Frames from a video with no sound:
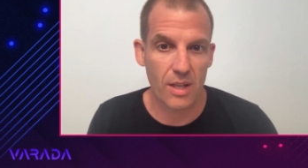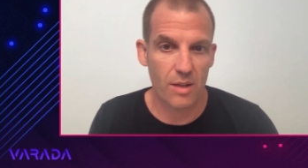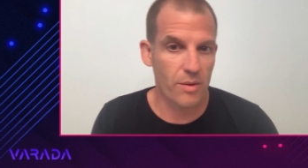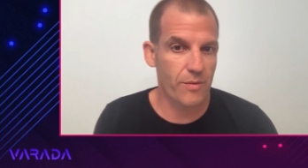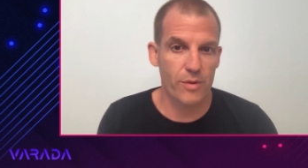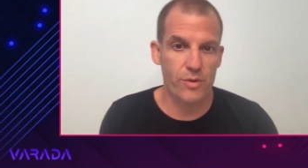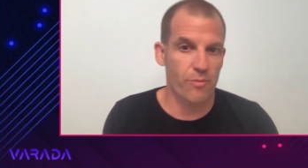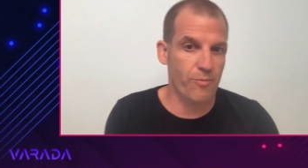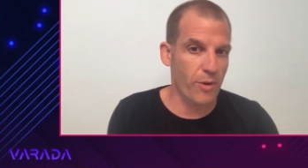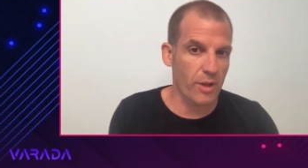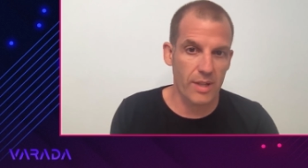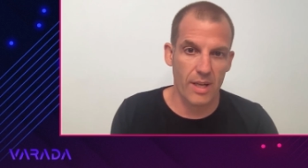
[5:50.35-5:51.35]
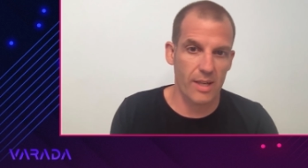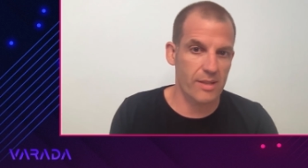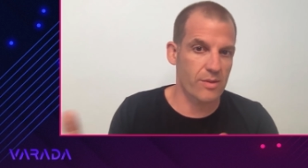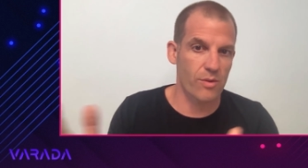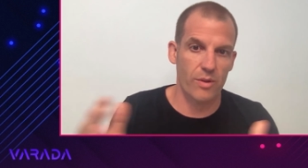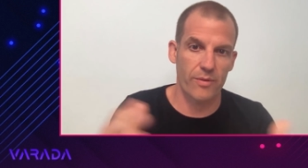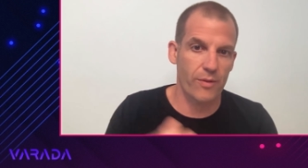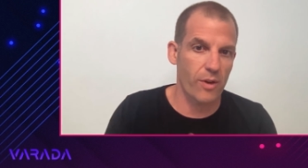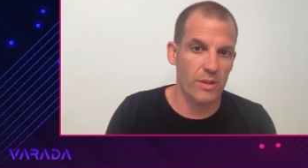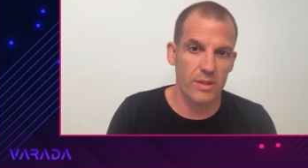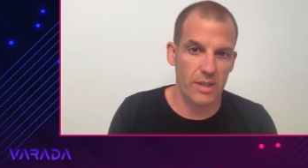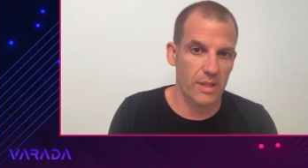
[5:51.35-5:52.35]
Reviews of products or of
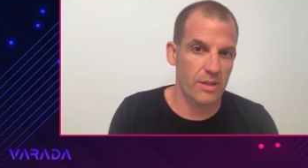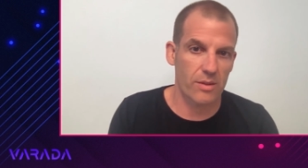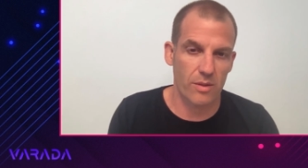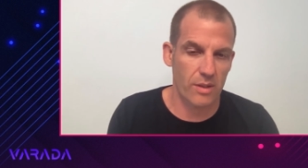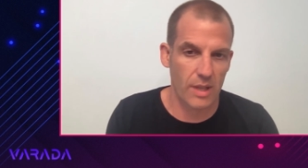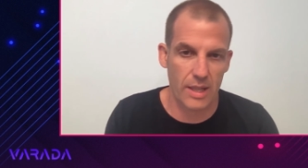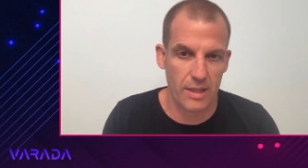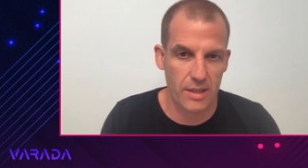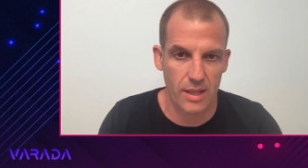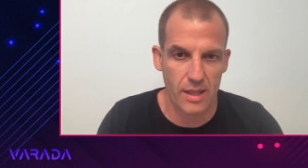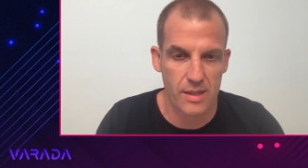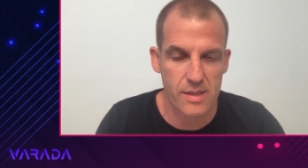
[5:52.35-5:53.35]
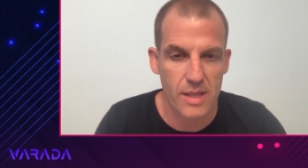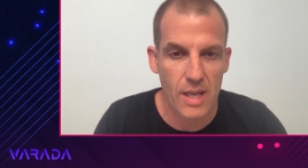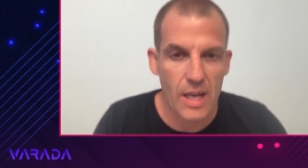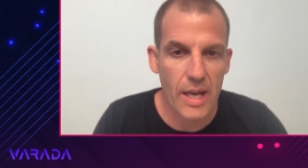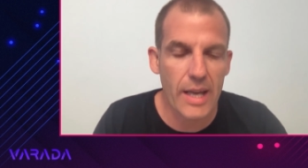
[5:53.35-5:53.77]
content or anything else.